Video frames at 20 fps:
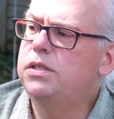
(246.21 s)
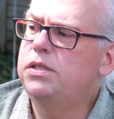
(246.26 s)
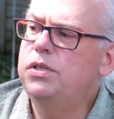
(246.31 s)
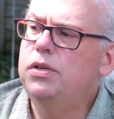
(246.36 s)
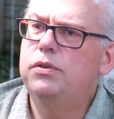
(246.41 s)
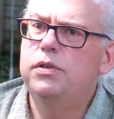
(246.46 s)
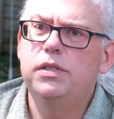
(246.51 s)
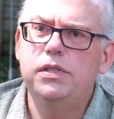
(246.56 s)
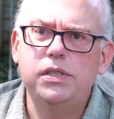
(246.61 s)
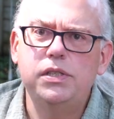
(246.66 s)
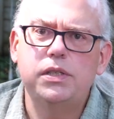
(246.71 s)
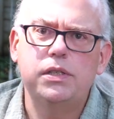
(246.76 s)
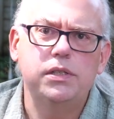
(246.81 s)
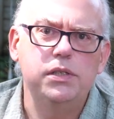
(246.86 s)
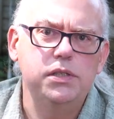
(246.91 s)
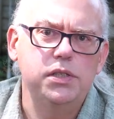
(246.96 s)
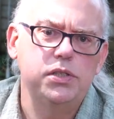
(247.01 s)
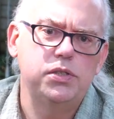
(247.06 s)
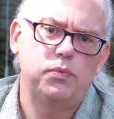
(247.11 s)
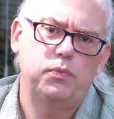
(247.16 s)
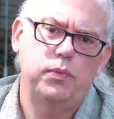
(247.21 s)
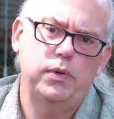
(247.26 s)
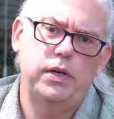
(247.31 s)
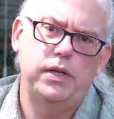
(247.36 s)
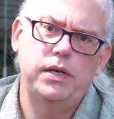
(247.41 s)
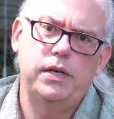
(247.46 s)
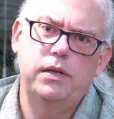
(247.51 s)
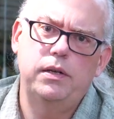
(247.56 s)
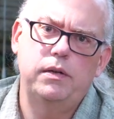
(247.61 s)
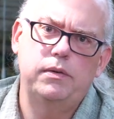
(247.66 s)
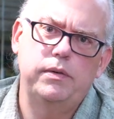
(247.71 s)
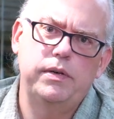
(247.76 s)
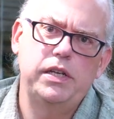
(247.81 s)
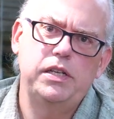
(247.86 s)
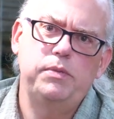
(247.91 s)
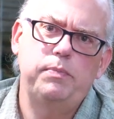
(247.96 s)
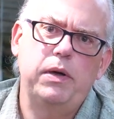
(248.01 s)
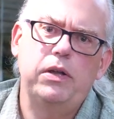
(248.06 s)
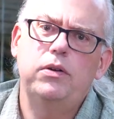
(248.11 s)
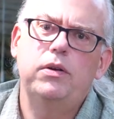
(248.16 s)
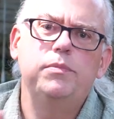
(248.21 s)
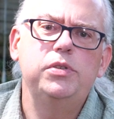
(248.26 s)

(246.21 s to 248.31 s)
So this is a, this is a really a nice battery.